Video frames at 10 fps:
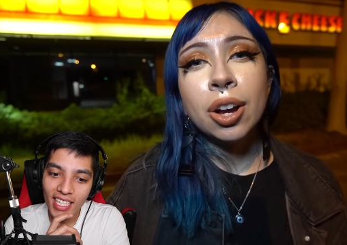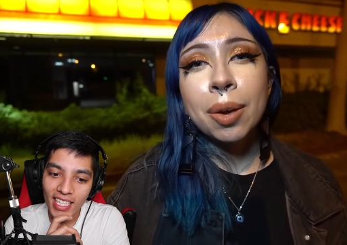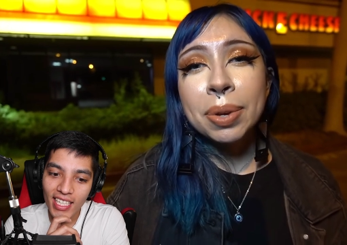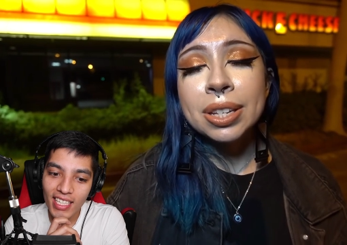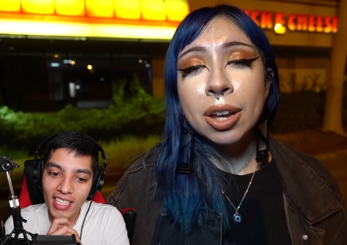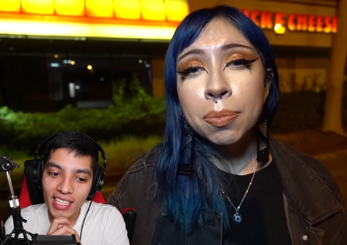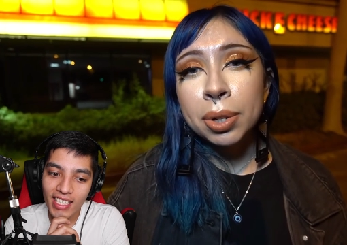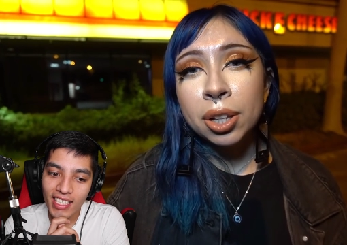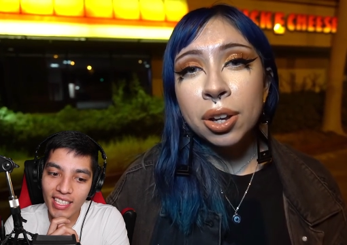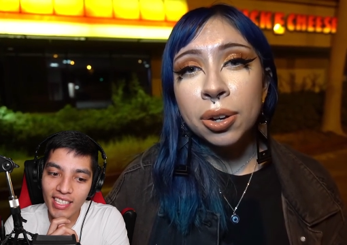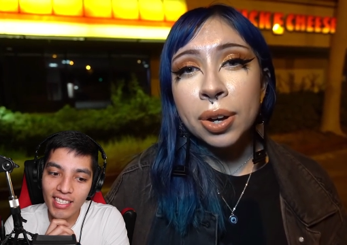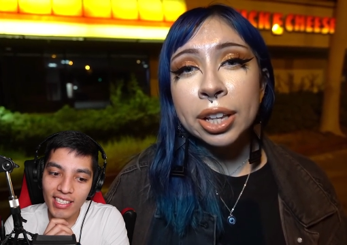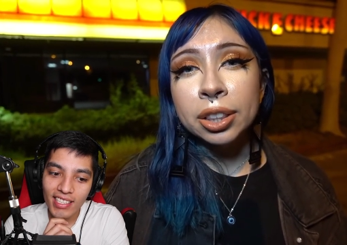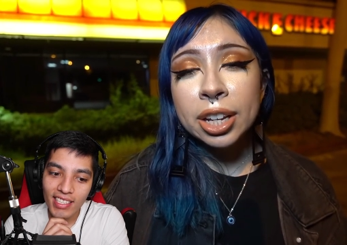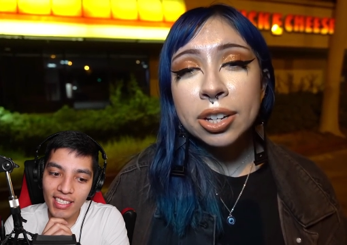Speaker 1: comment down below
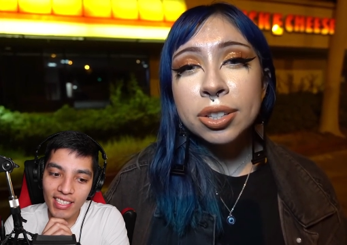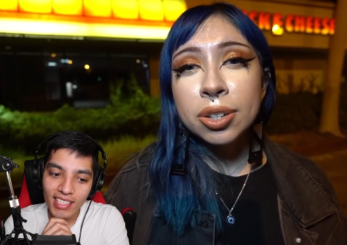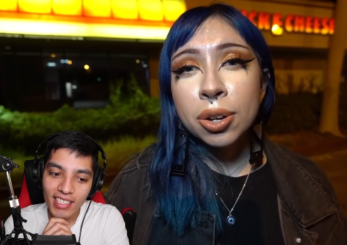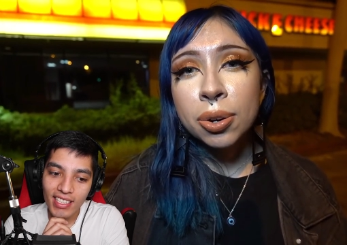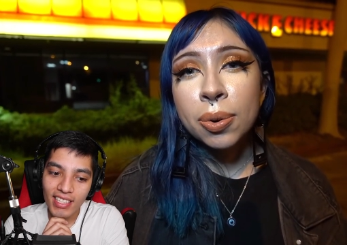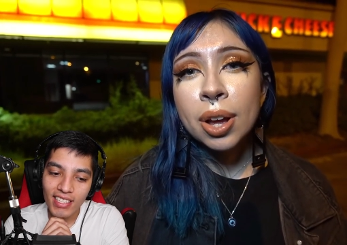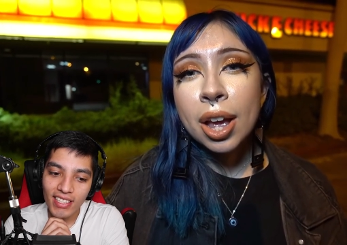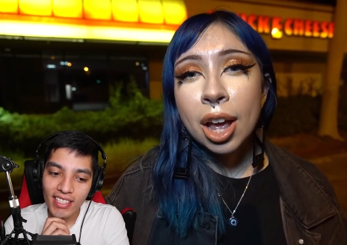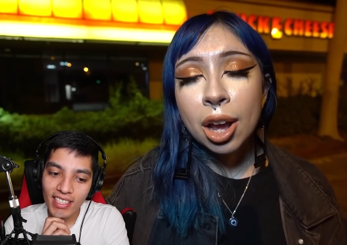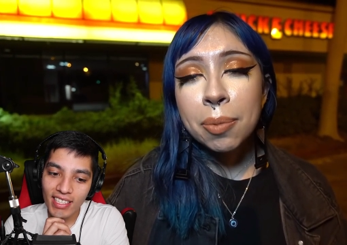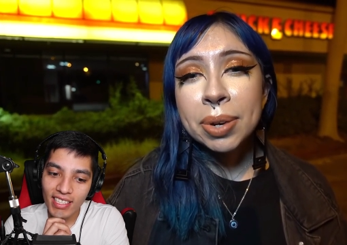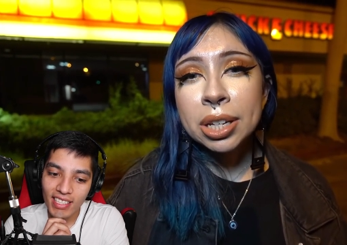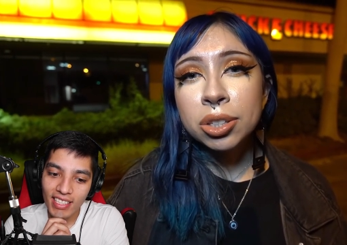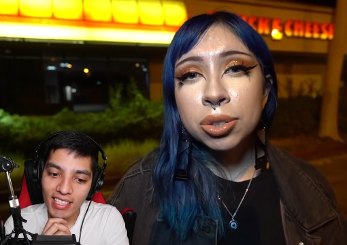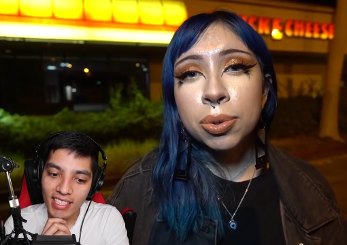and let us know how many
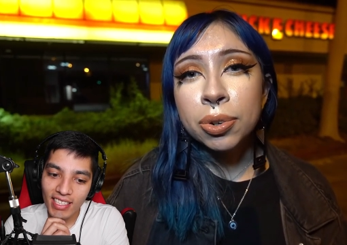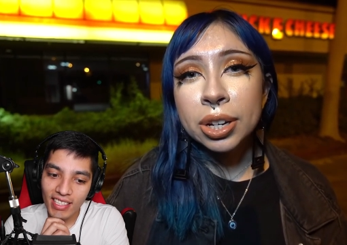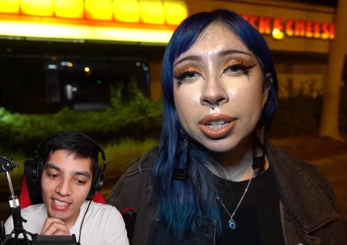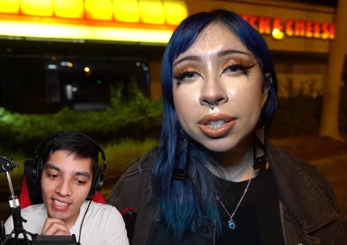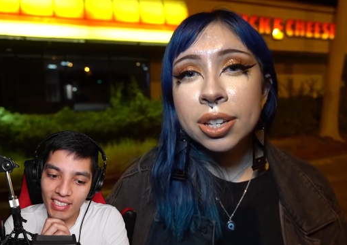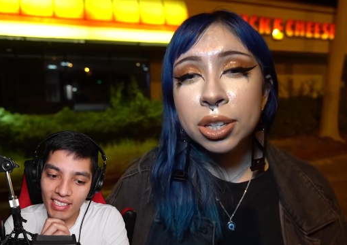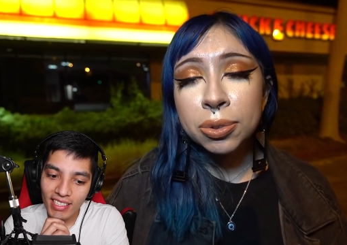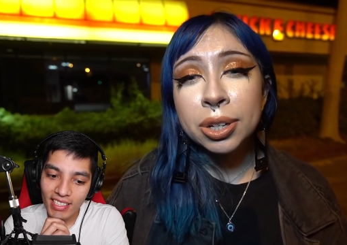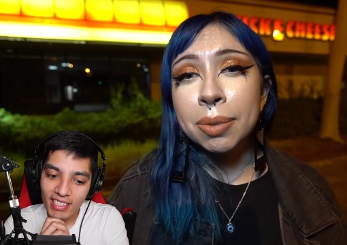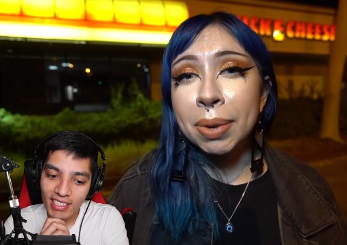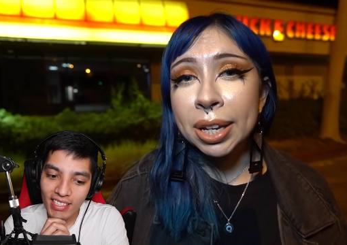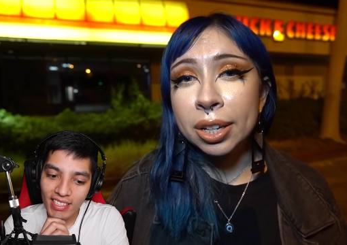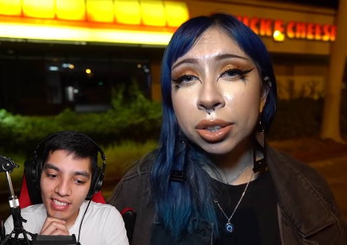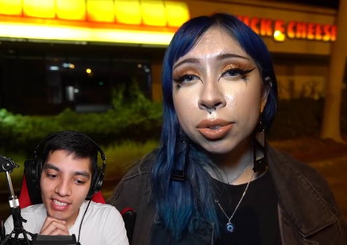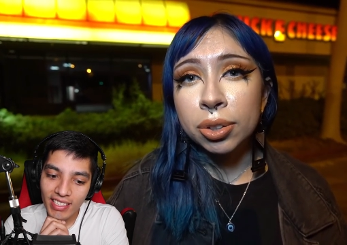stories you can make it
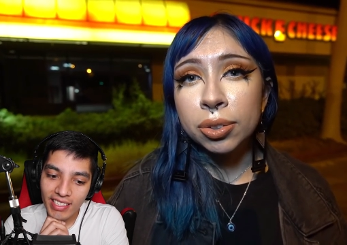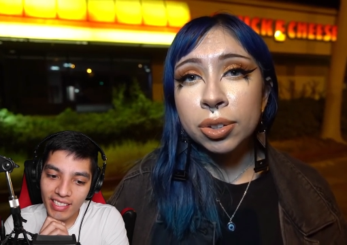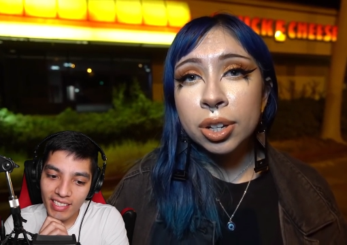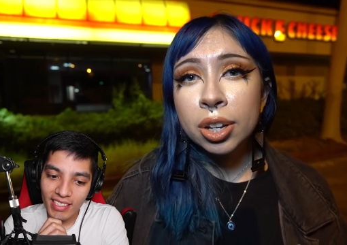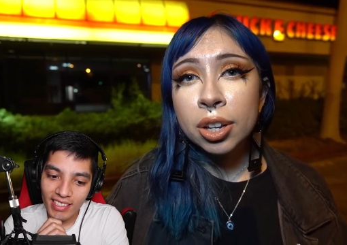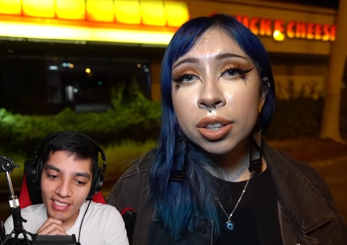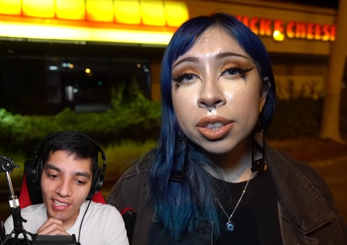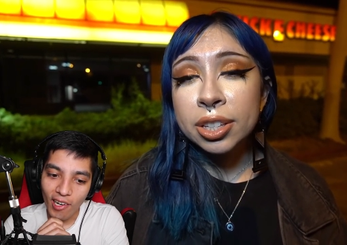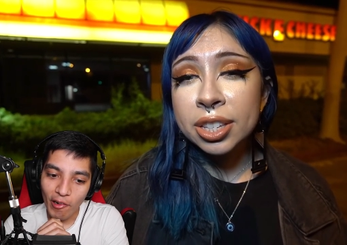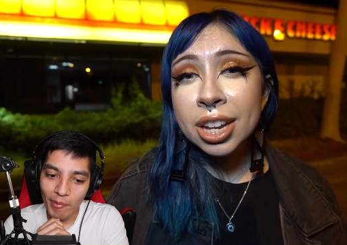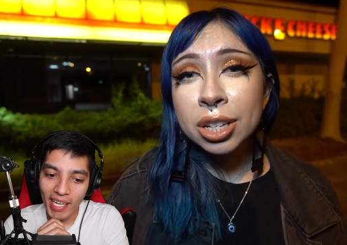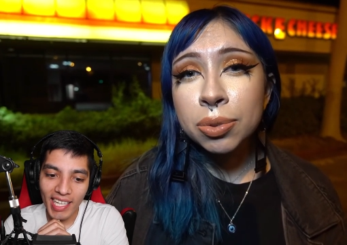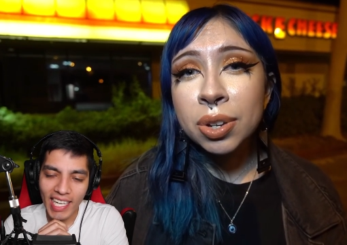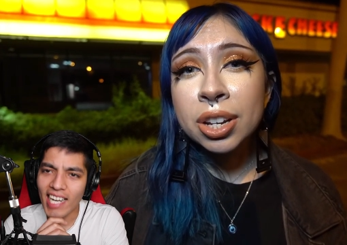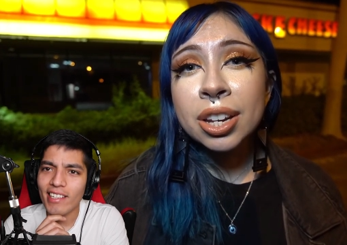through. This oh, next
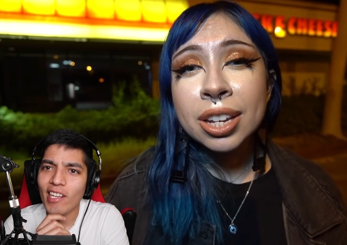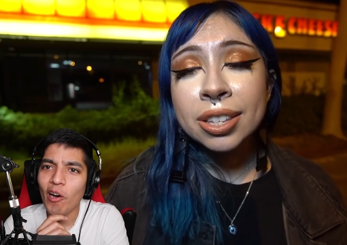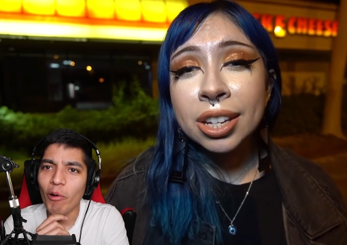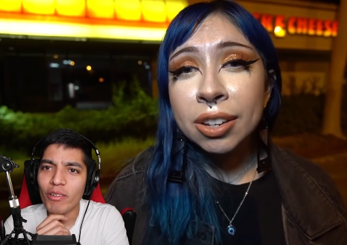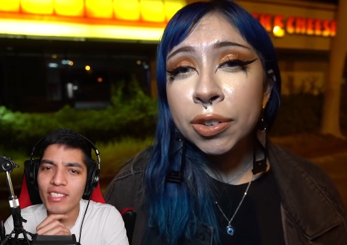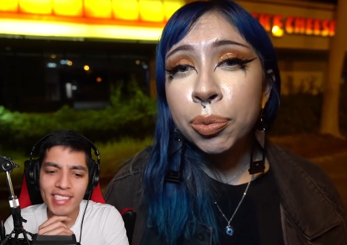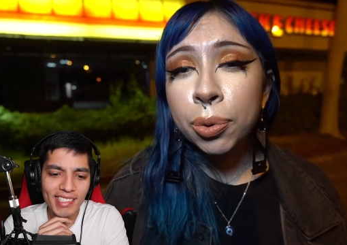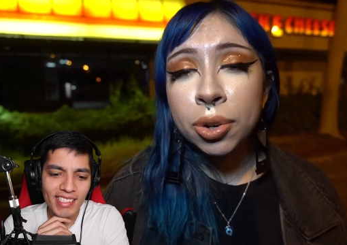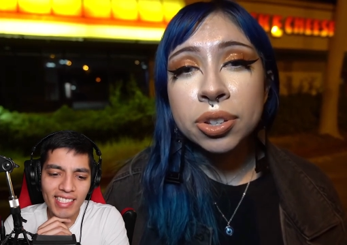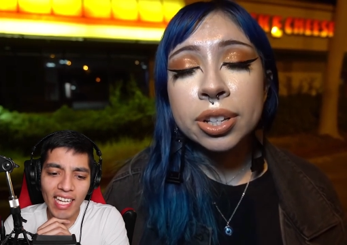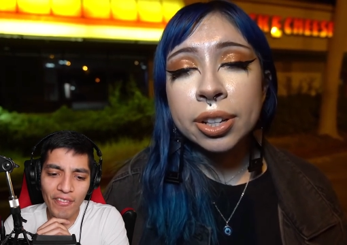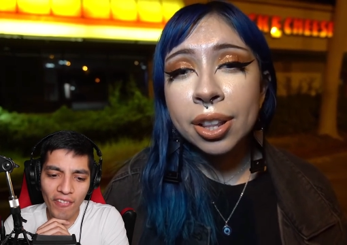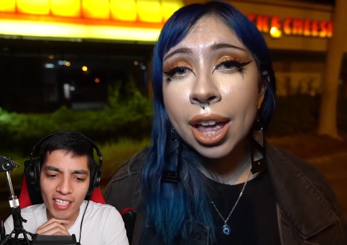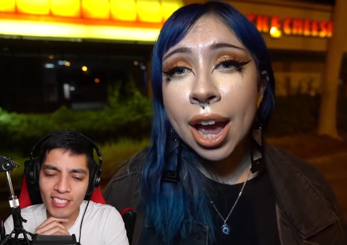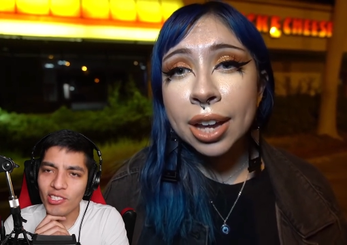man, one is know. even worse that than the
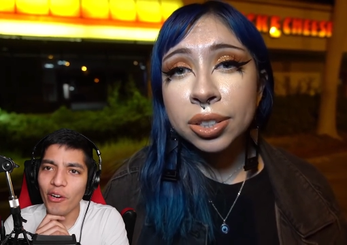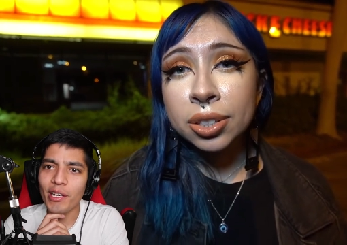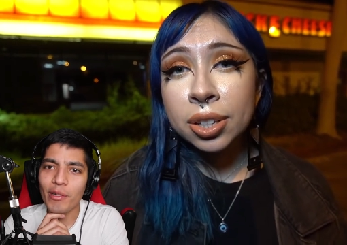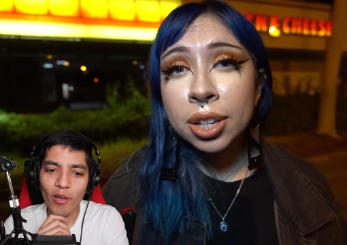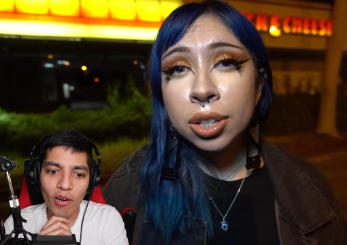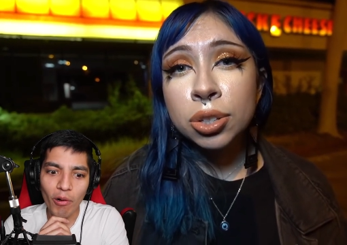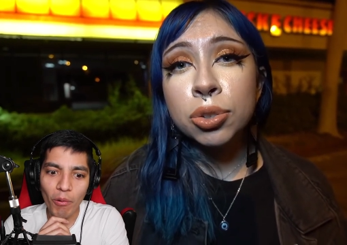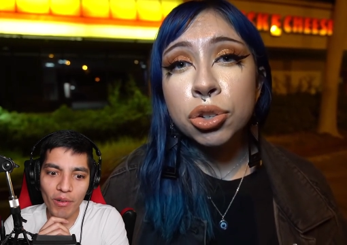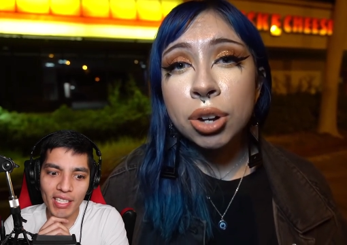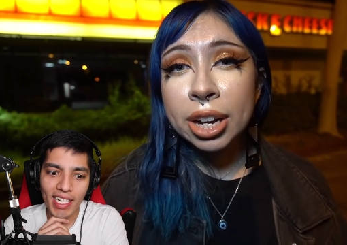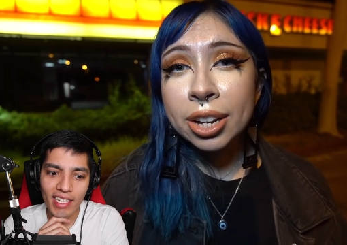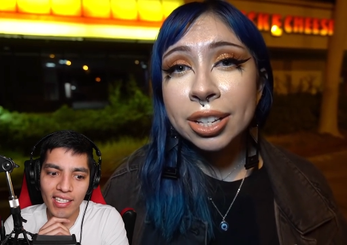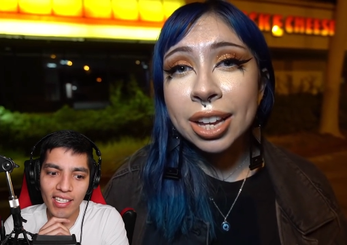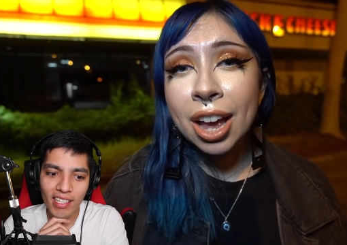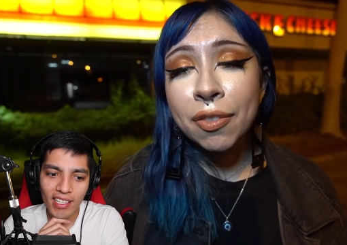first last, story. Oh, so try okay. not
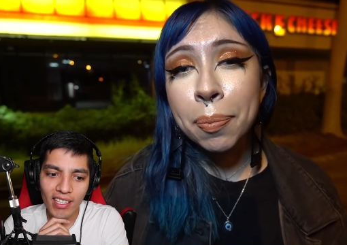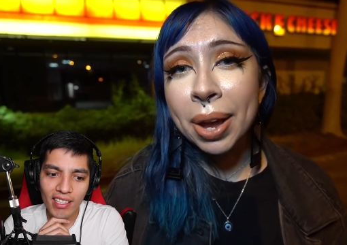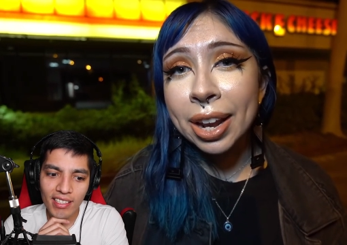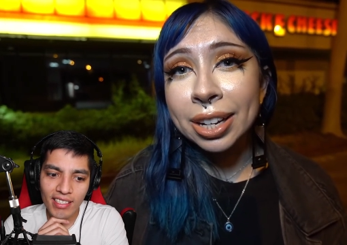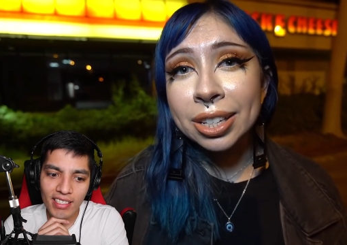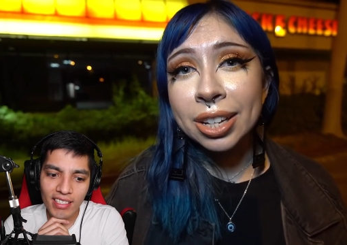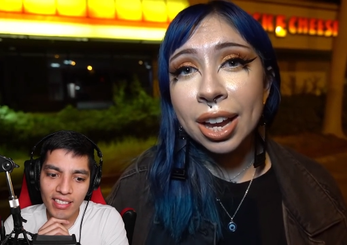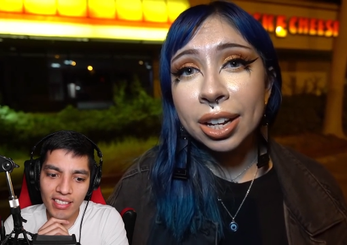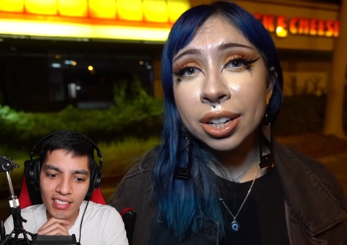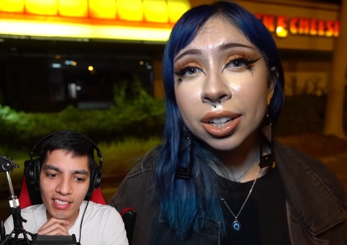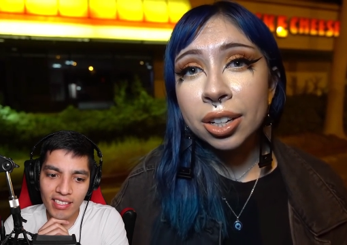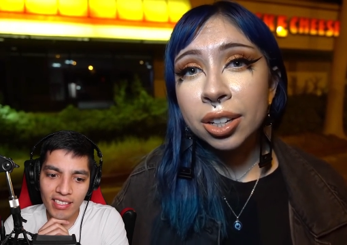to have a panic attack.